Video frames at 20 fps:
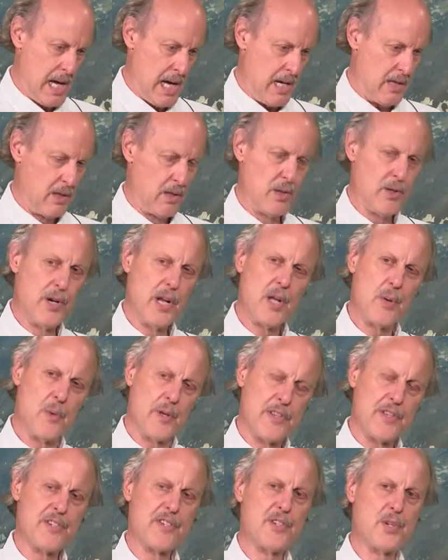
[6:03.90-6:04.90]
learning
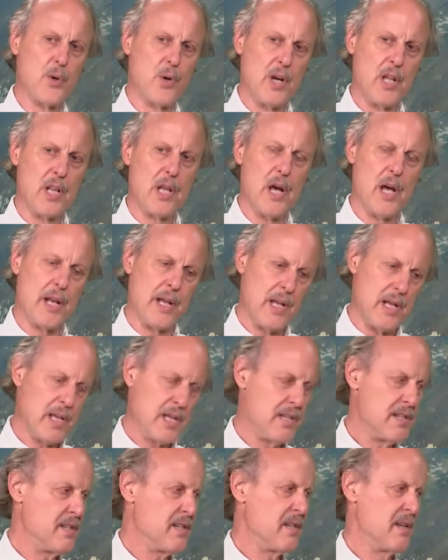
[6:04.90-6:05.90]
what the storyline
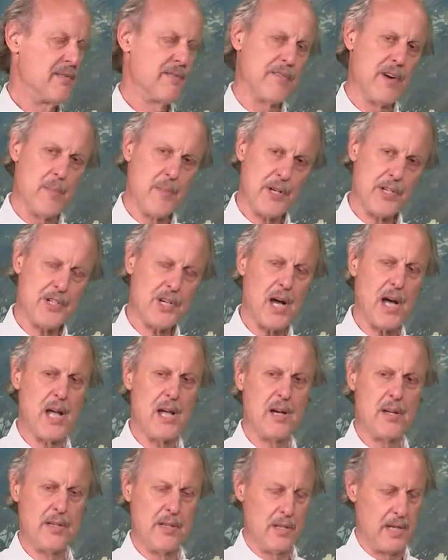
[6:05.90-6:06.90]
is from a
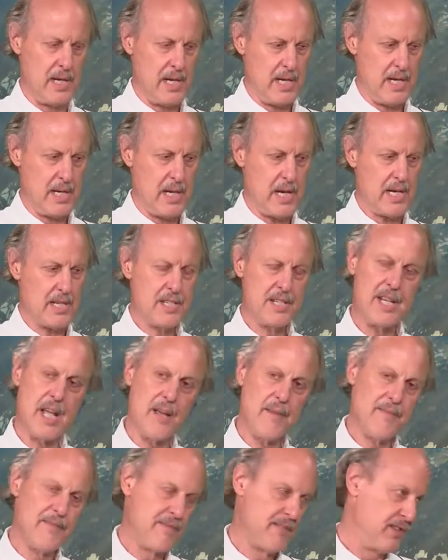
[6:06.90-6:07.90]
child in a
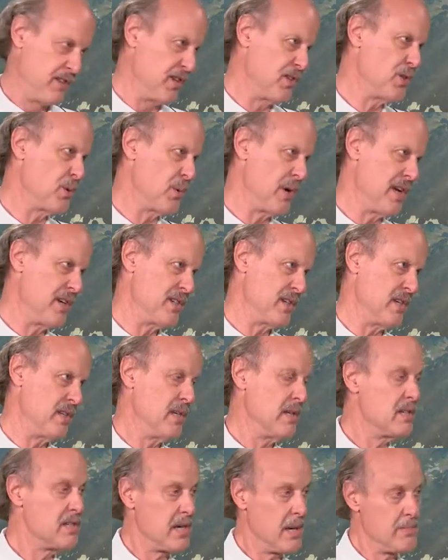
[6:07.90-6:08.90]
safe
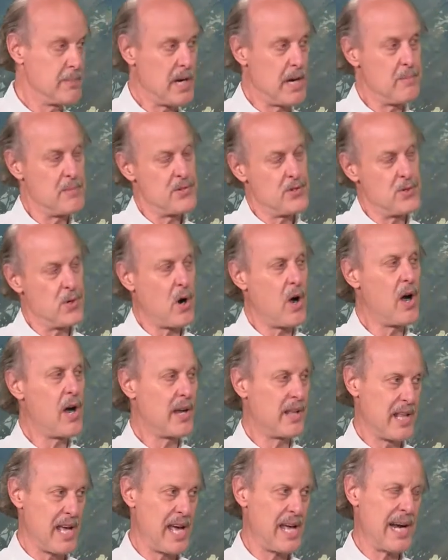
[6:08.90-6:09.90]
situation, sometimes
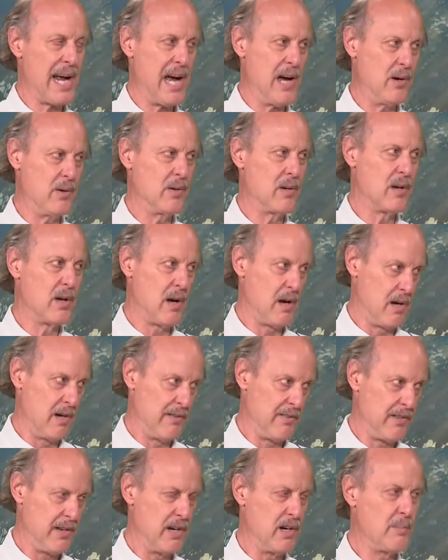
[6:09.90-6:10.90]
drawing that out.
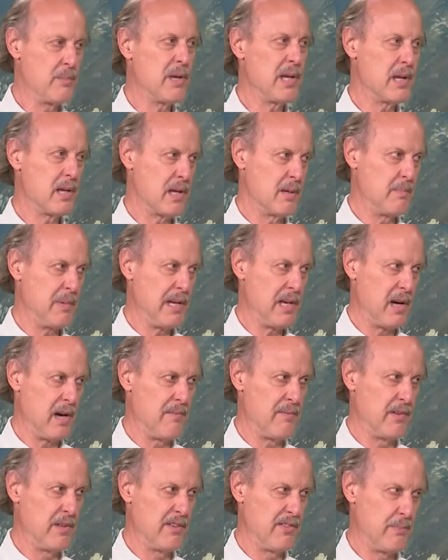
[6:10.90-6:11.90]
Art therapy can be
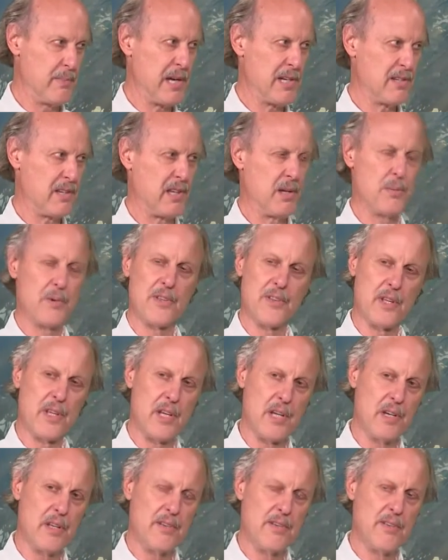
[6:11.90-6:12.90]
helpful, especially with
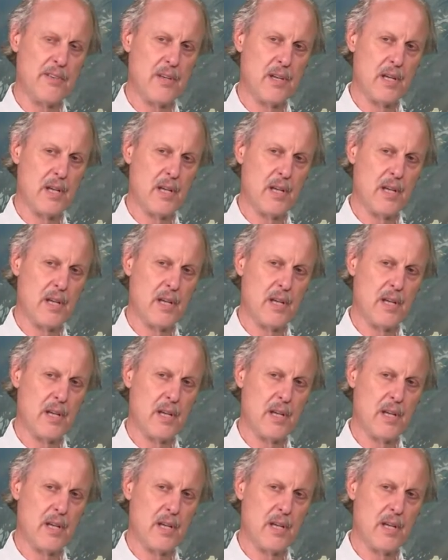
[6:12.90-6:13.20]
kids.